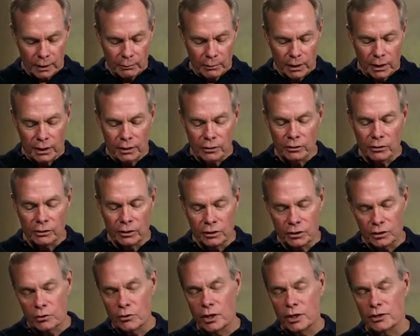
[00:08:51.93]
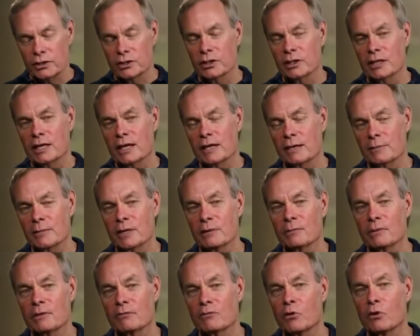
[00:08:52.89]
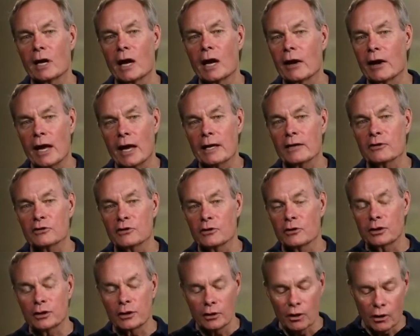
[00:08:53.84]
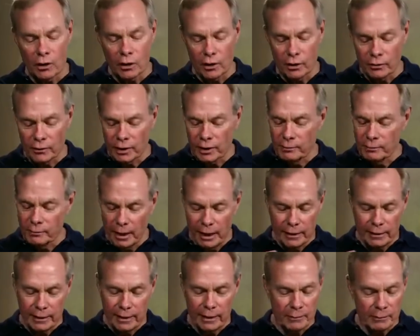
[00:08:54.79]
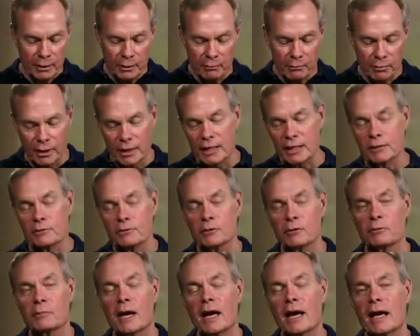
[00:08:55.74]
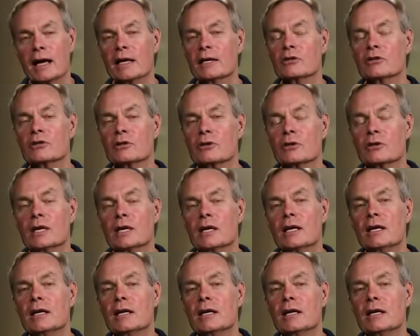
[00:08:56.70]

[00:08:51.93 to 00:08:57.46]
but either this question came in before I answered it, or they might not have been pleased with my answer.